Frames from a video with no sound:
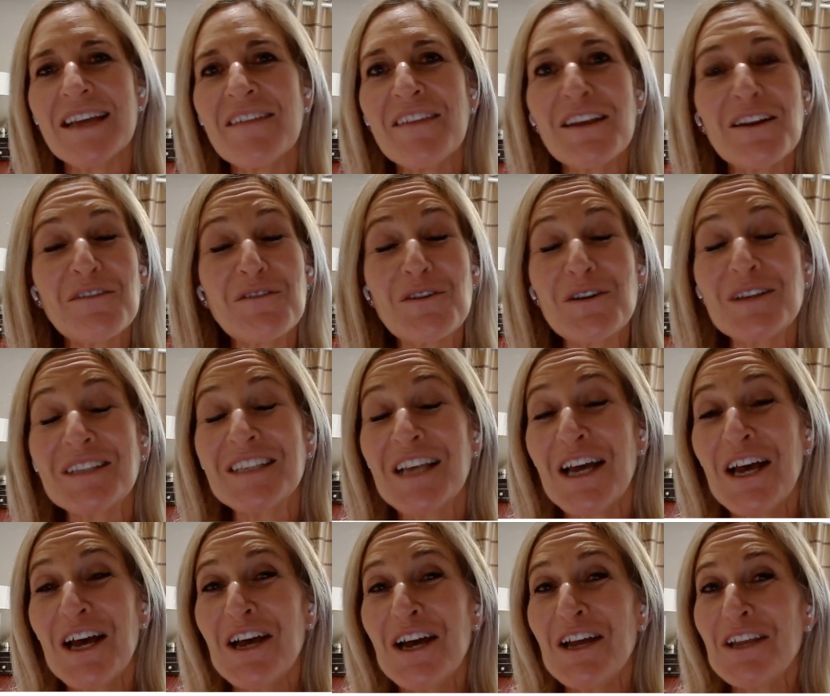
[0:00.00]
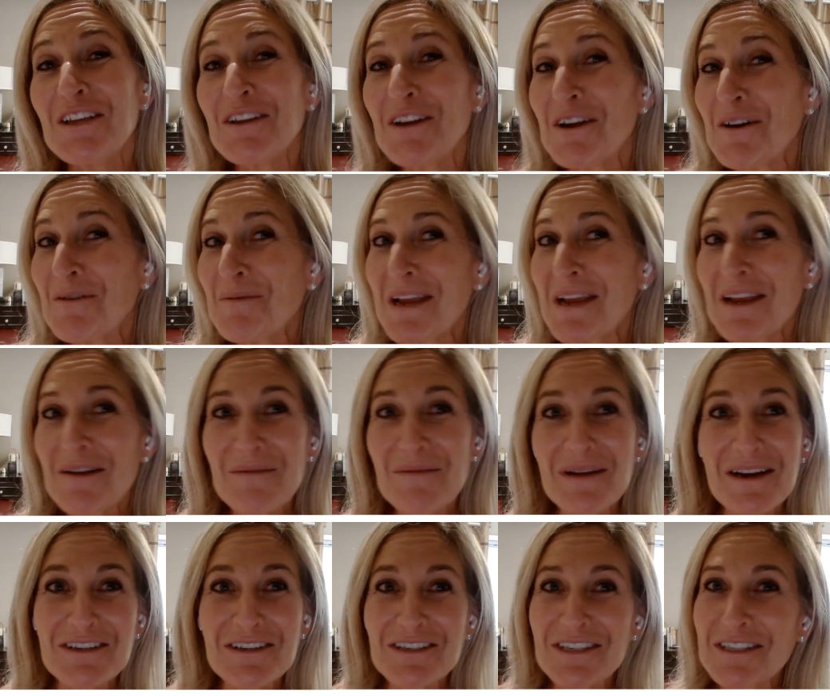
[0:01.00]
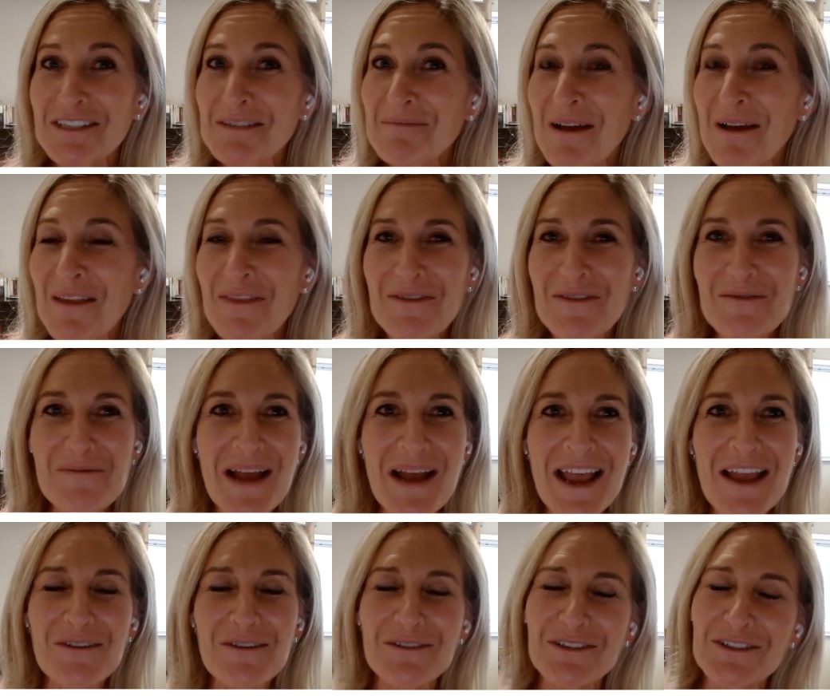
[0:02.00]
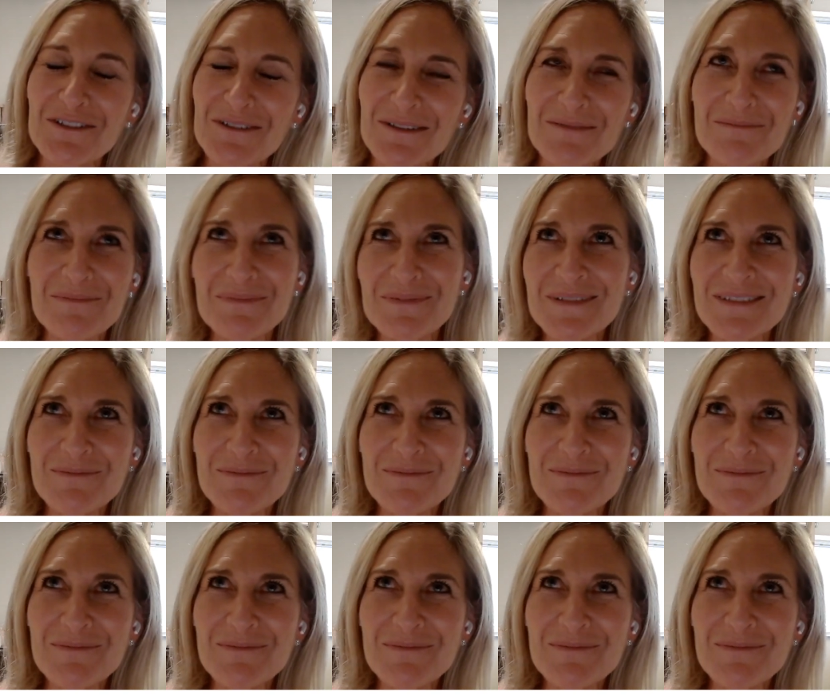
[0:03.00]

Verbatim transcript: And then, of course, you know, we, we're just a month away, to,